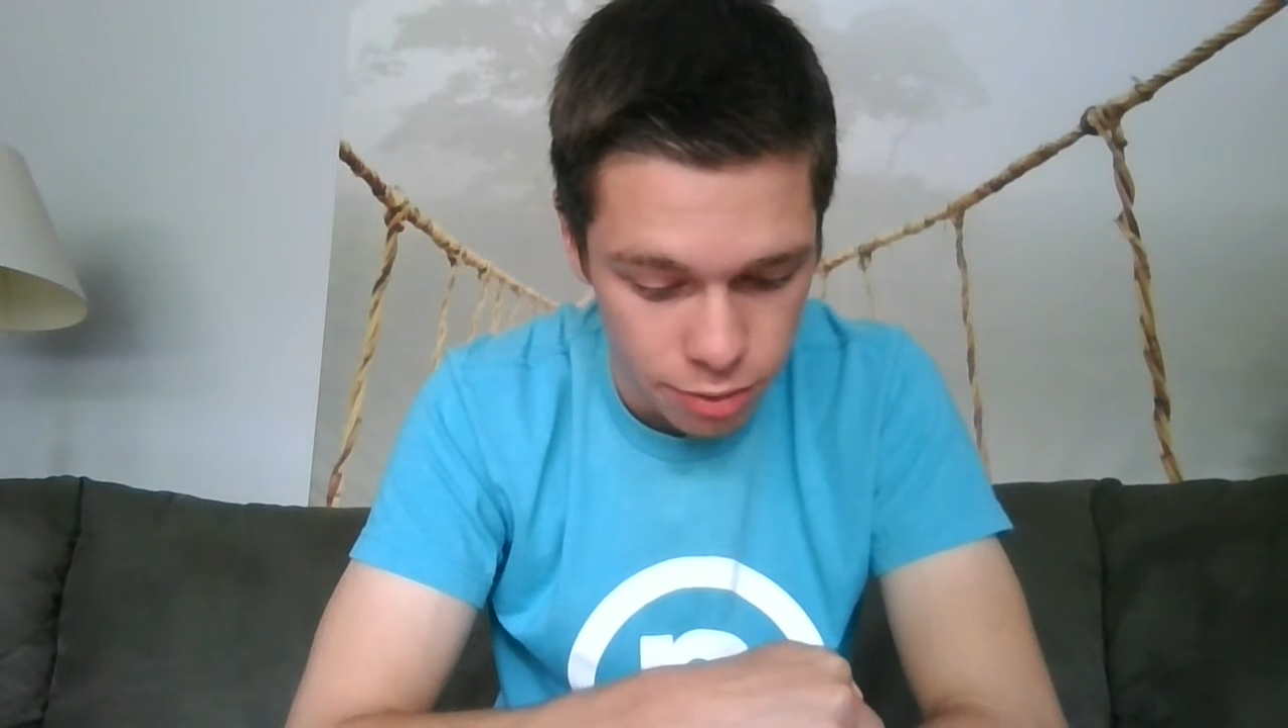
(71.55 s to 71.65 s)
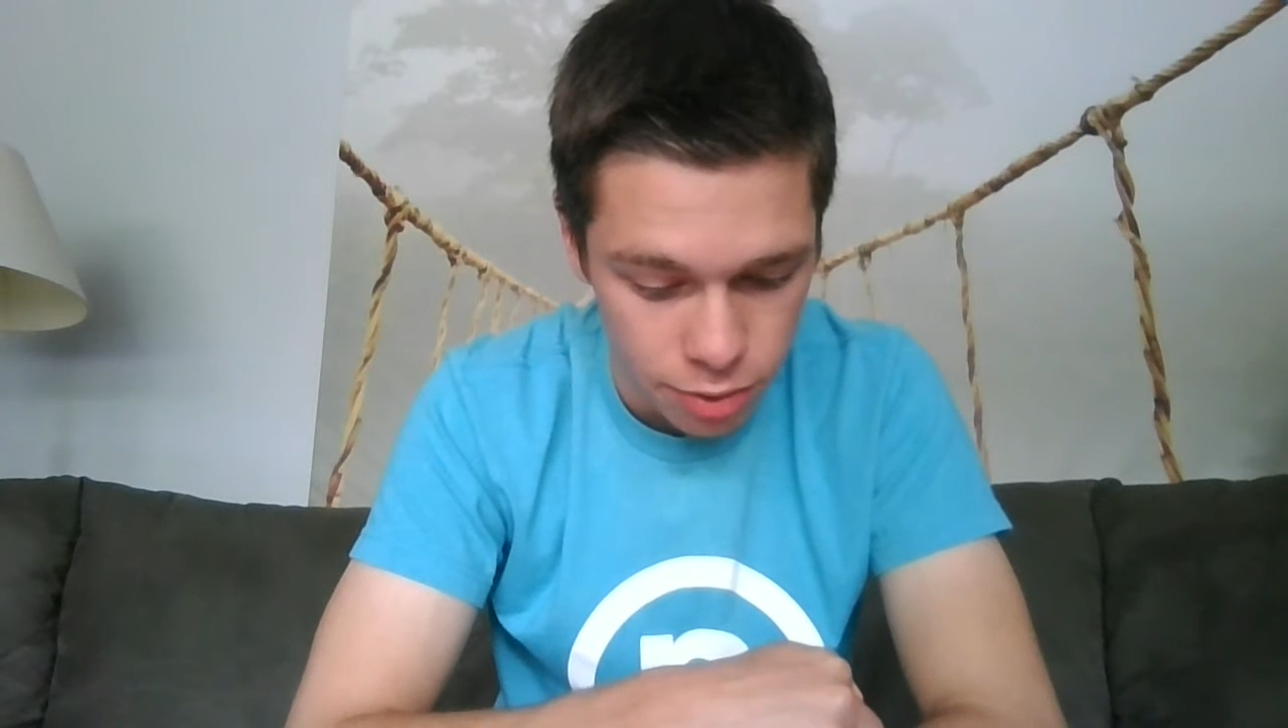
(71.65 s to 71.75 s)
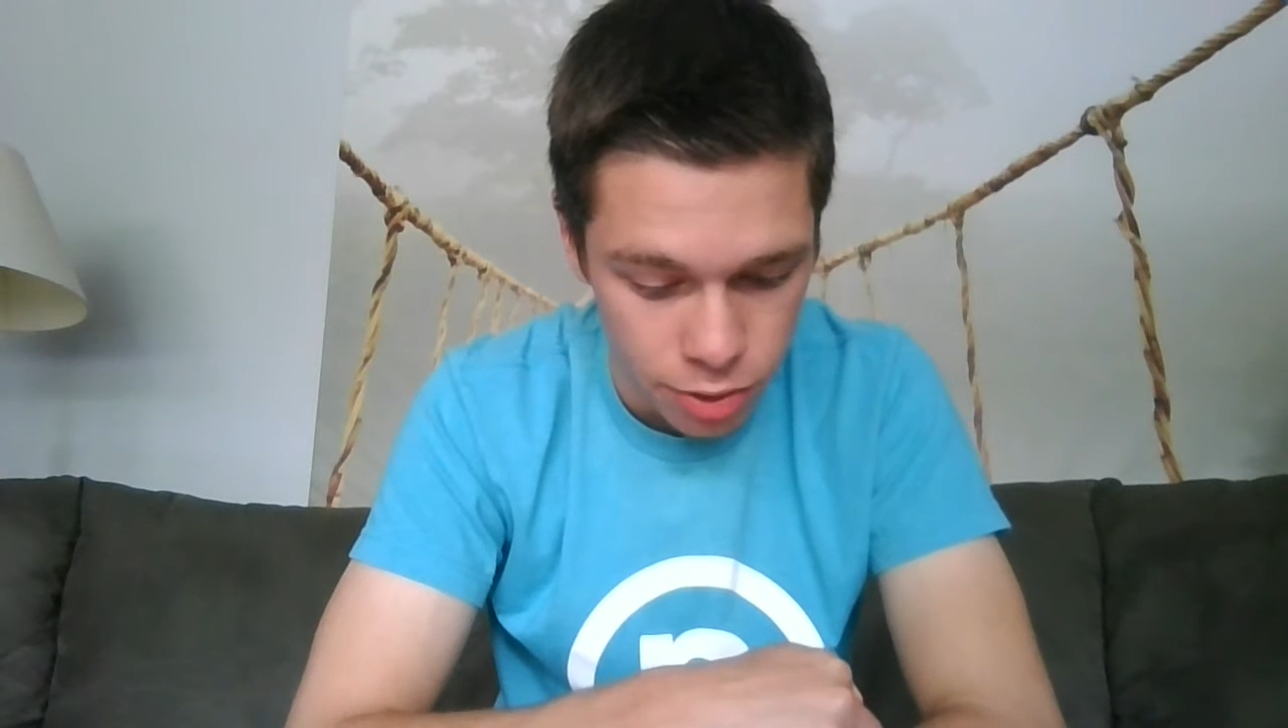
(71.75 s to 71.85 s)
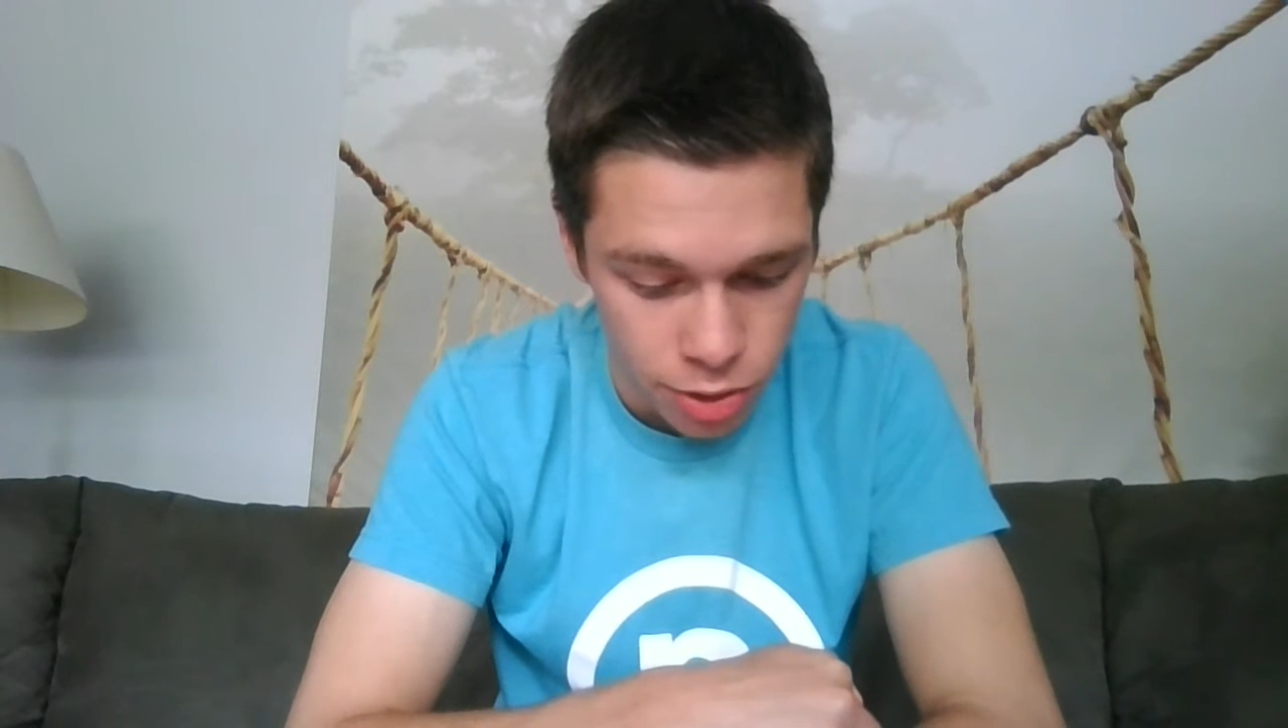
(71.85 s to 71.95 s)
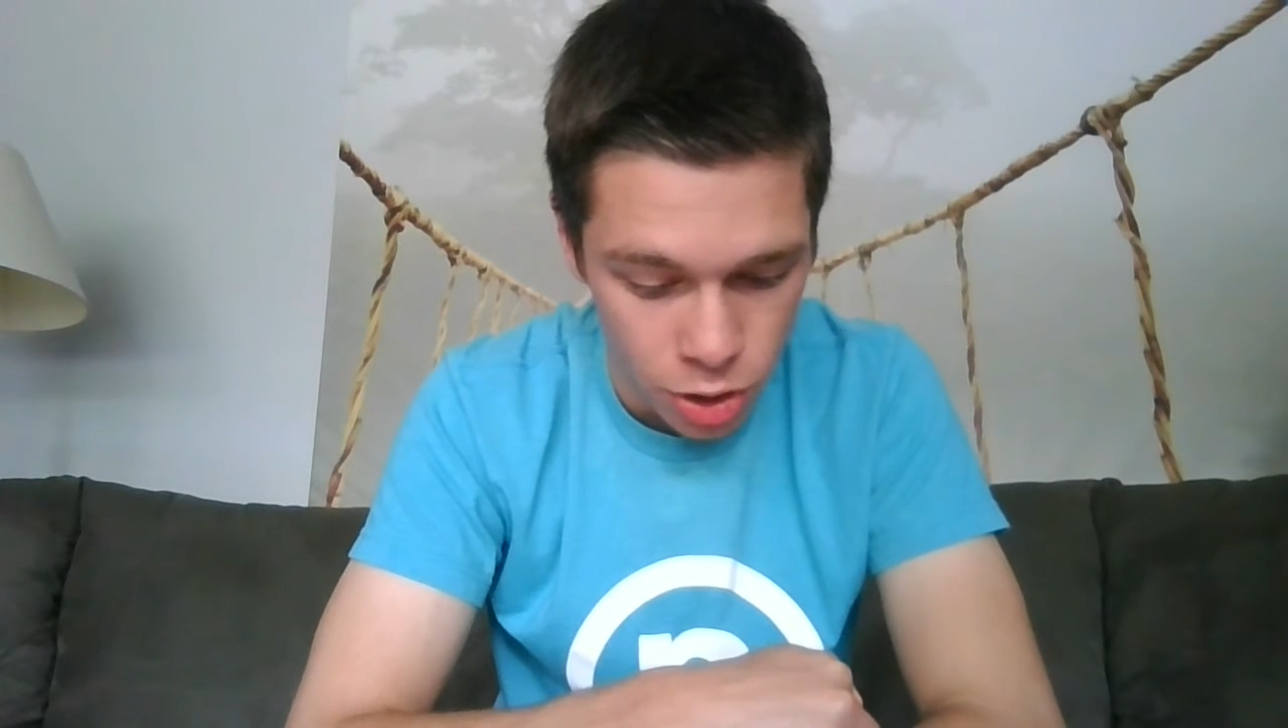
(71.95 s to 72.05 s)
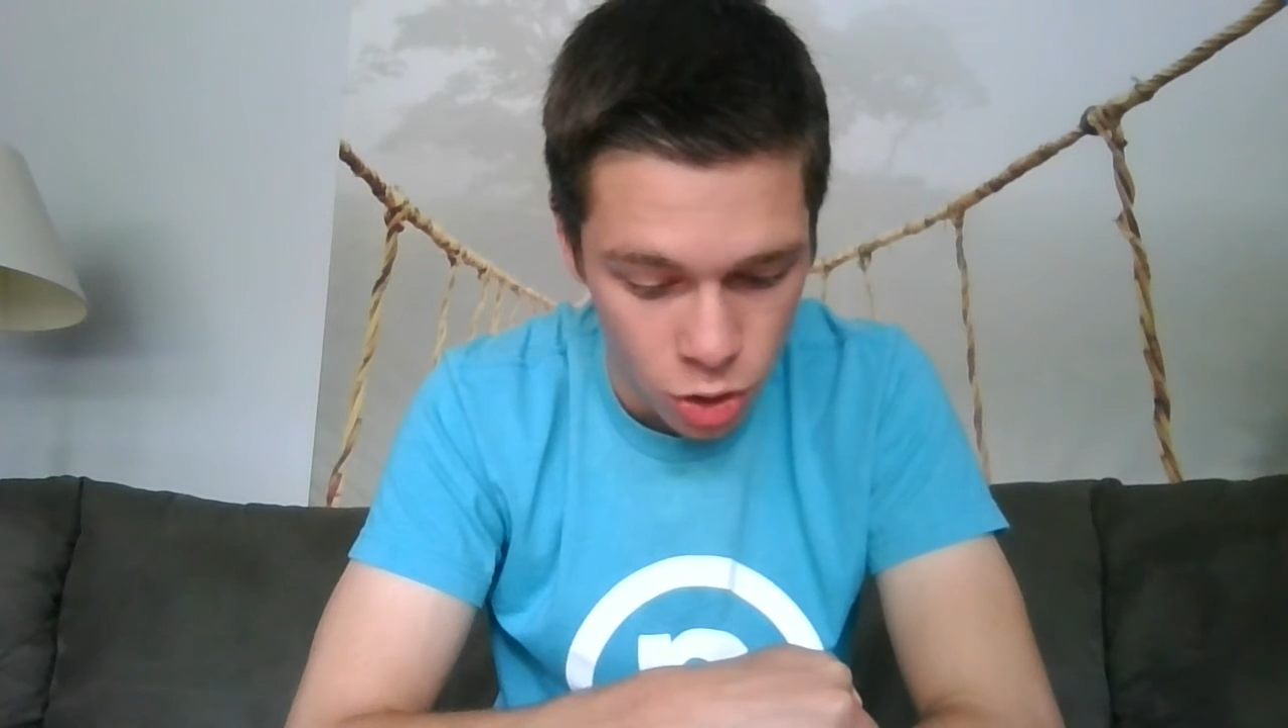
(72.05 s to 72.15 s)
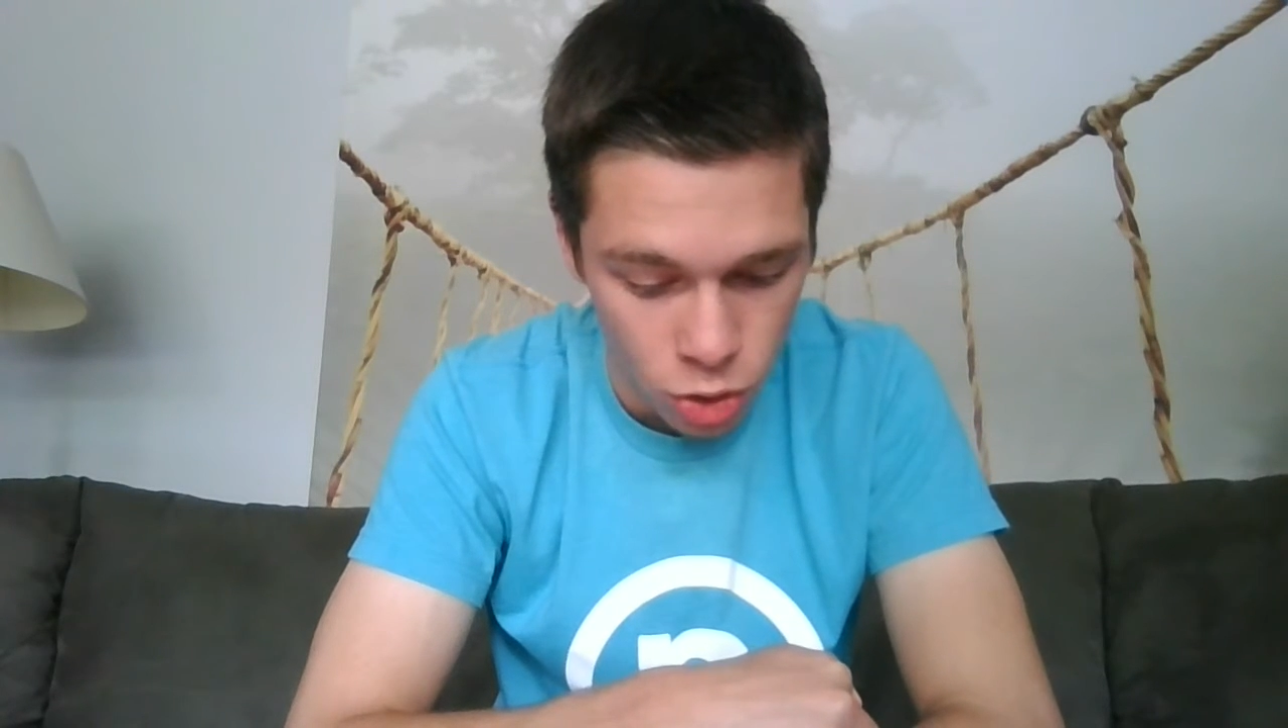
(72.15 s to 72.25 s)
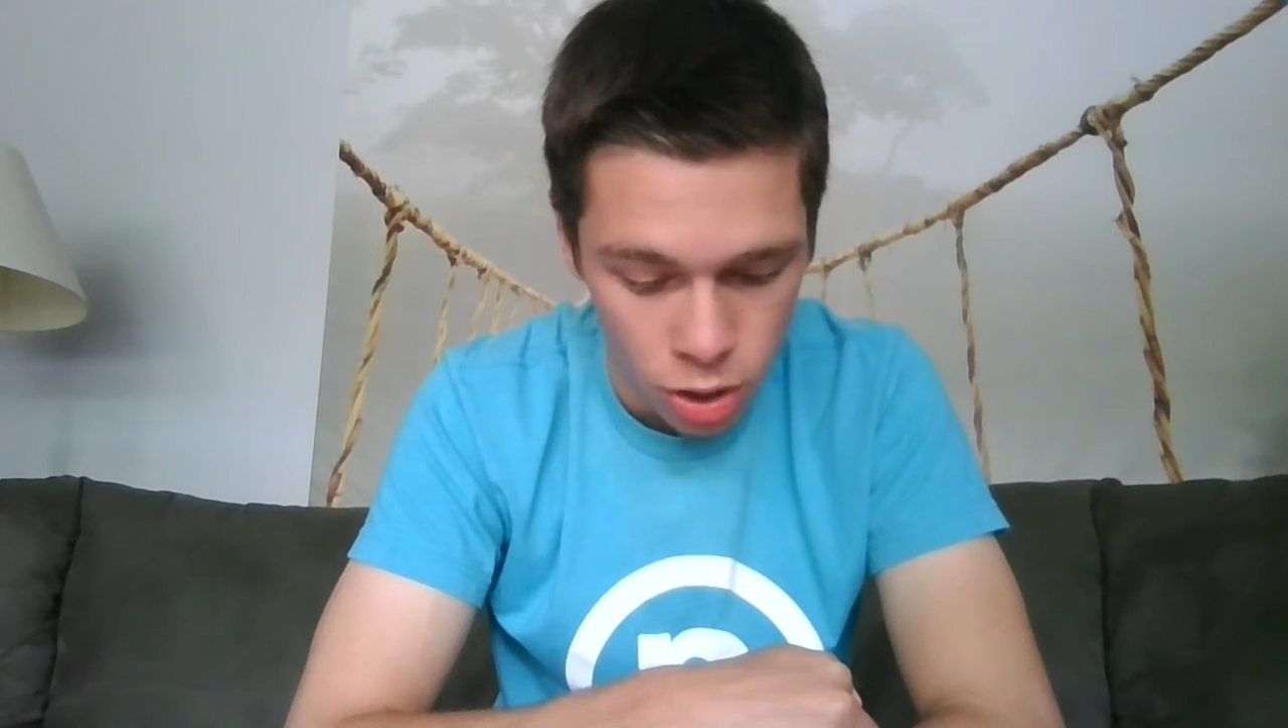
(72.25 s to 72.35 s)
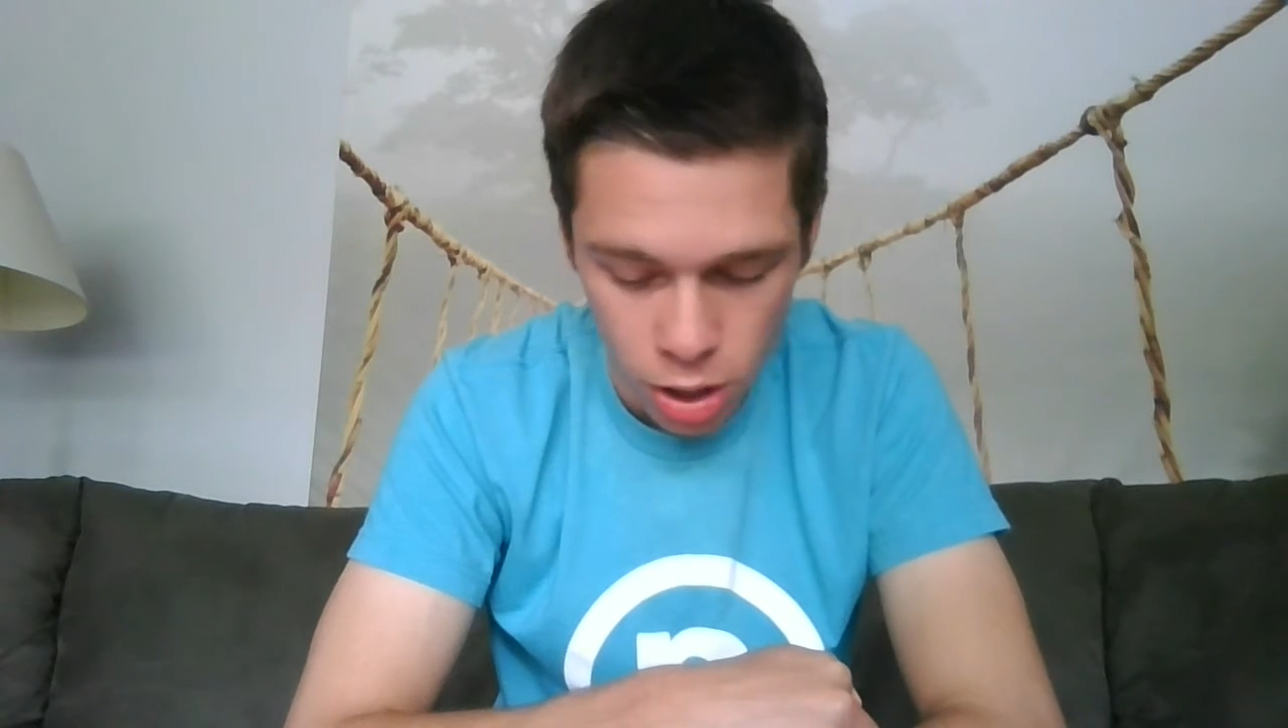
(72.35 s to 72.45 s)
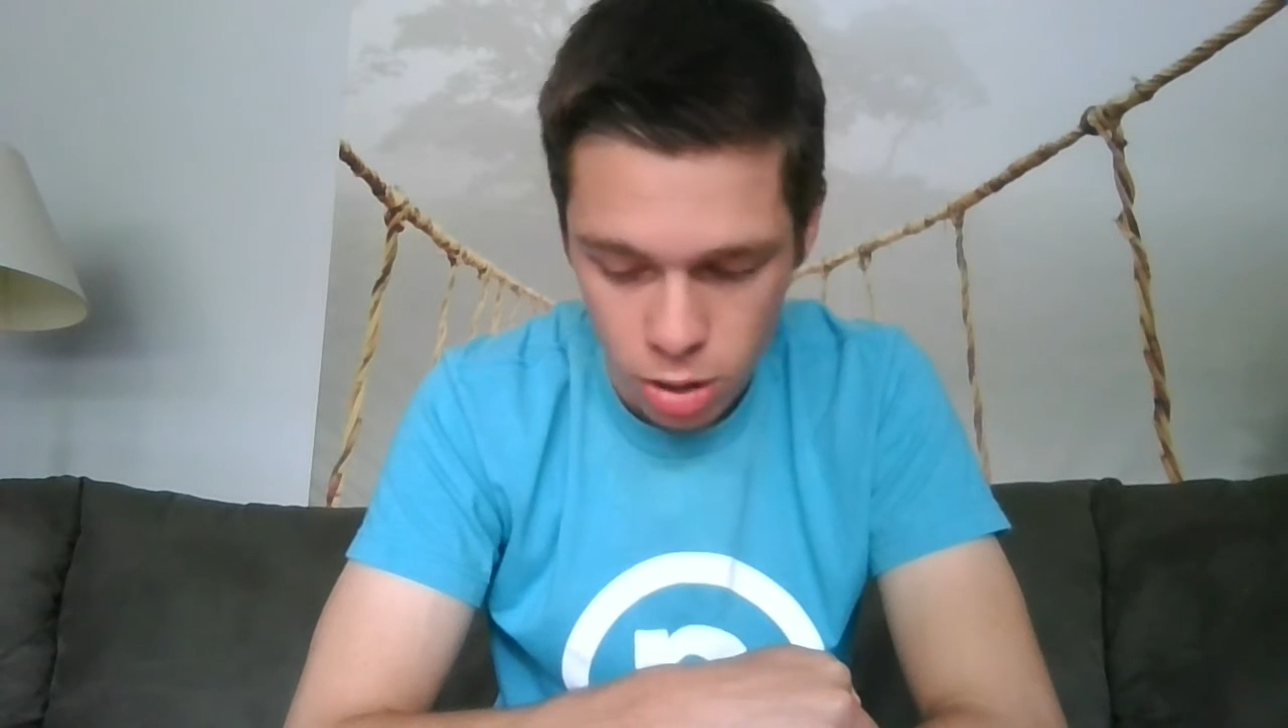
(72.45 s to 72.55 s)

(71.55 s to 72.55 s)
for no